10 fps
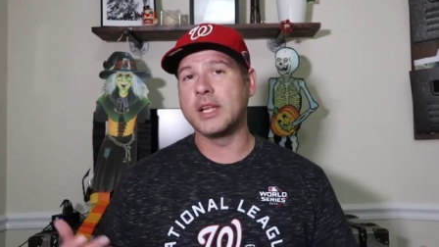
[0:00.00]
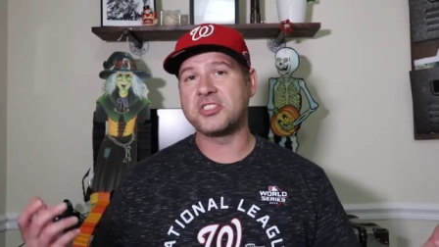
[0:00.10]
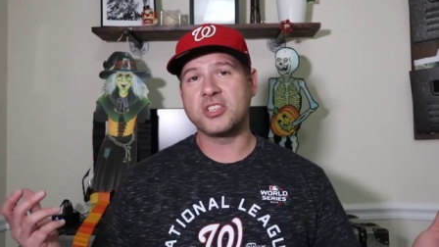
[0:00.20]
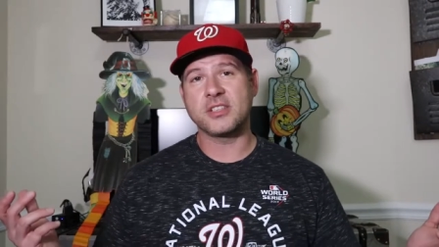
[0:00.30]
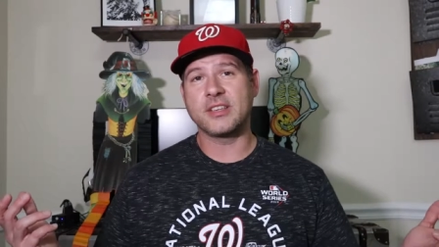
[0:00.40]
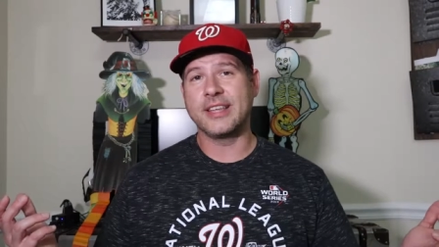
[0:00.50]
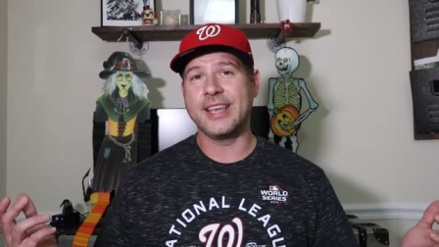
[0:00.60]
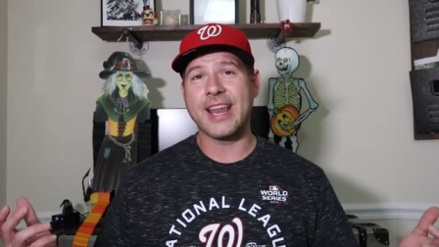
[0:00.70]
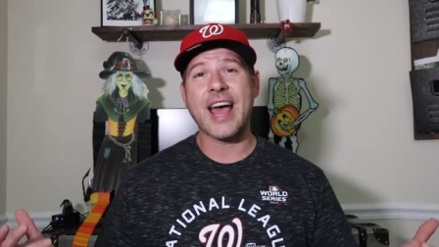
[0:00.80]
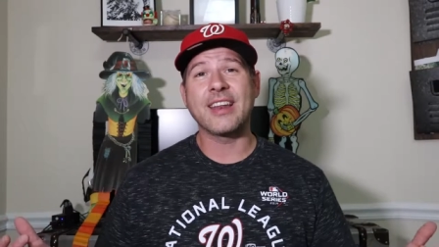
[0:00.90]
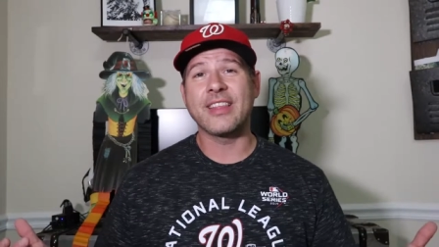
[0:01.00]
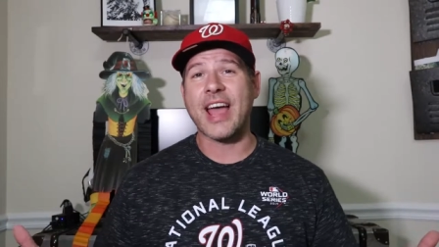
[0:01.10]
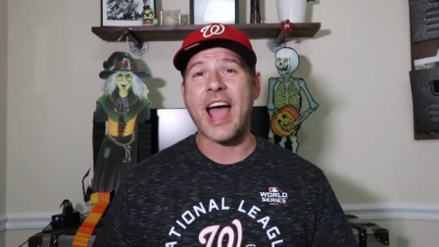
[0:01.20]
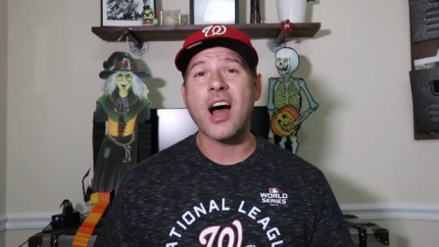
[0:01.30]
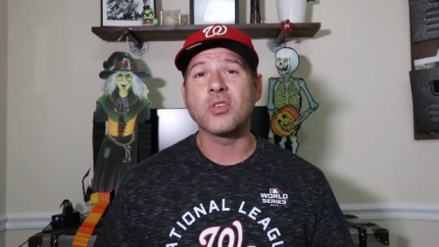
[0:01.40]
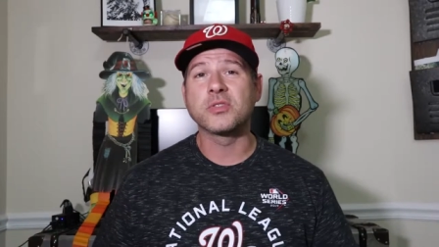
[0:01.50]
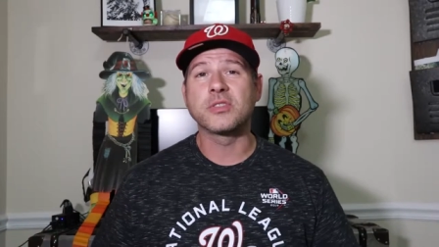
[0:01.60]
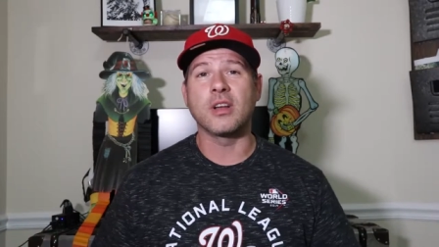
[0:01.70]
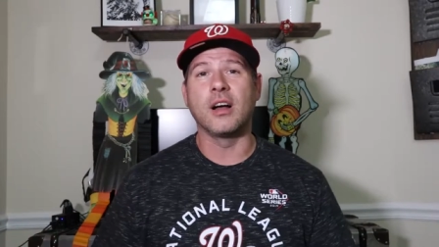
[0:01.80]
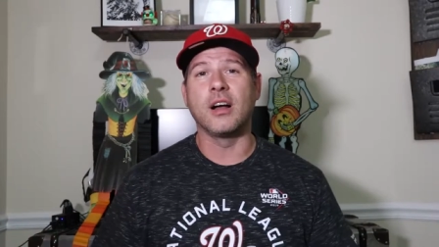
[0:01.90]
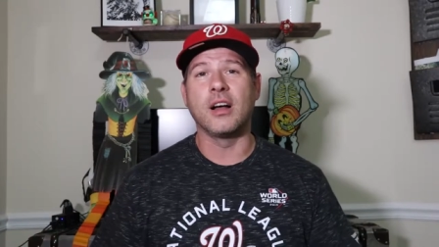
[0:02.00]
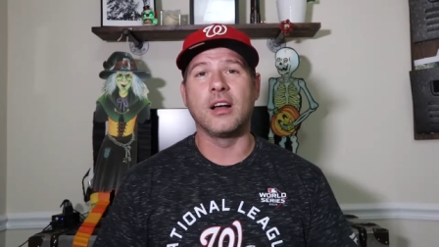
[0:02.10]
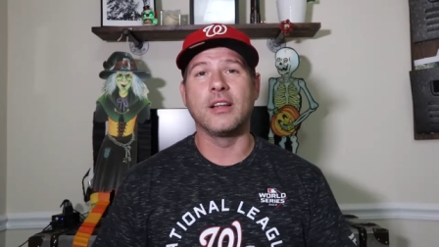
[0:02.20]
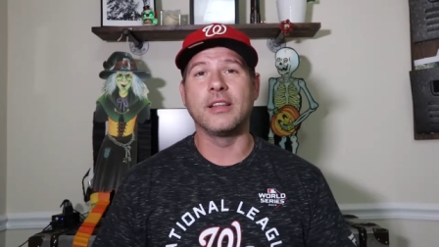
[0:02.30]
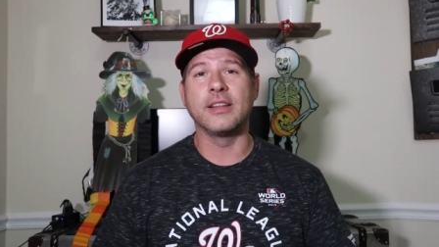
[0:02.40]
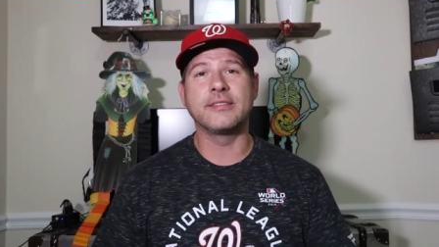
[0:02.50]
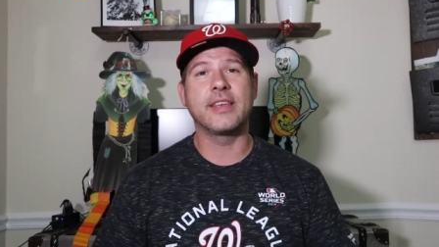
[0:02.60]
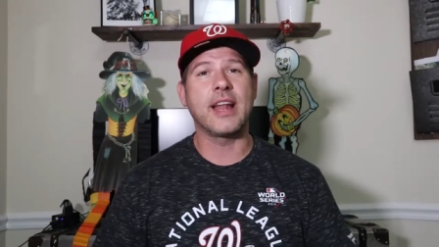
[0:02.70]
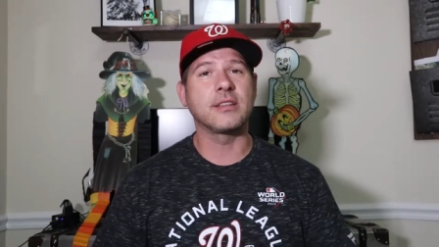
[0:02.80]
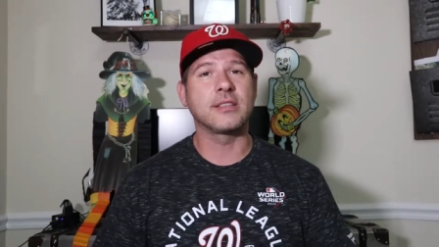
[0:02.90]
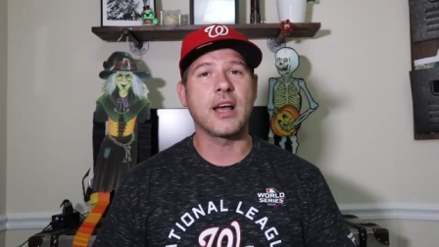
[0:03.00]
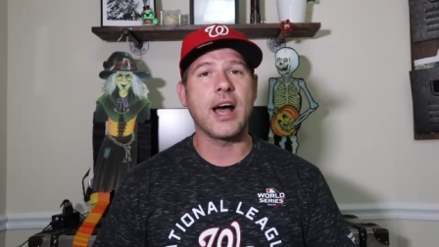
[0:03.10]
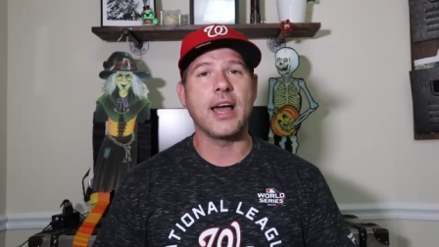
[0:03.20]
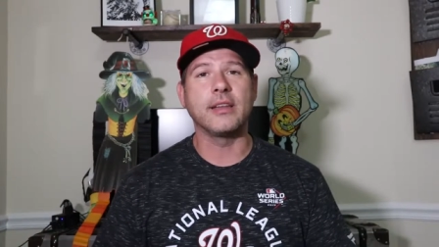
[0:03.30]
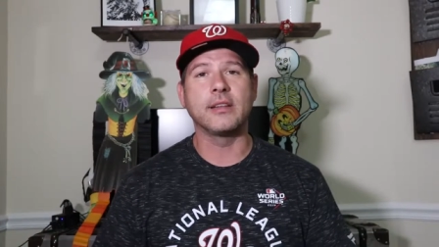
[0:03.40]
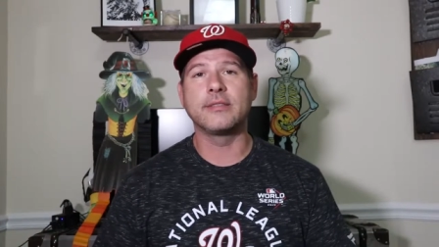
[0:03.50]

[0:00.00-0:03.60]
Let's just get out of the house. Uh, let's get outside.